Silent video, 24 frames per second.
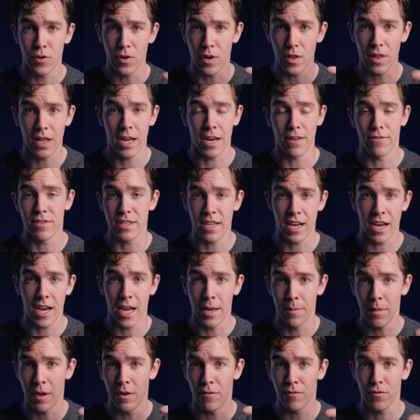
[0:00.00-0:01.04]
you a lot of
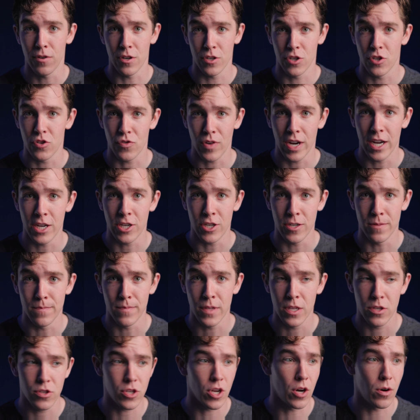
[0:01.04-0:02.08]
time and frustration.
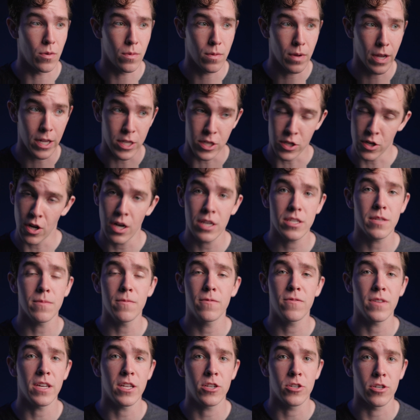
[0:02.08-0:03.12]
So it's an awesome
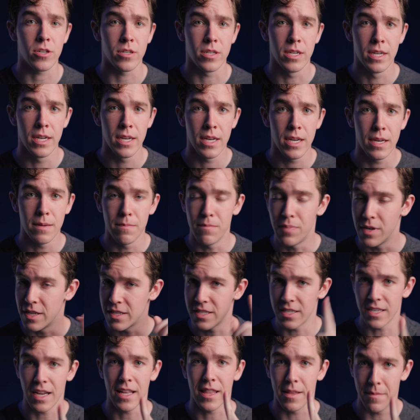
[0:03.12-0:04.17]
feature, but
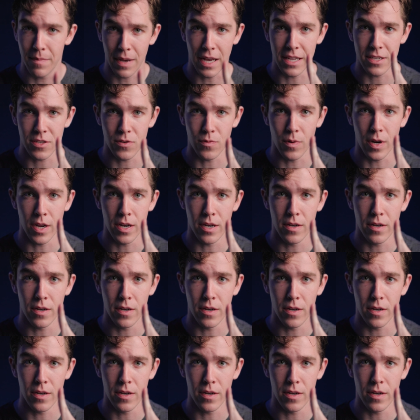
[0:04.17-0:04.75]
it's not the best one.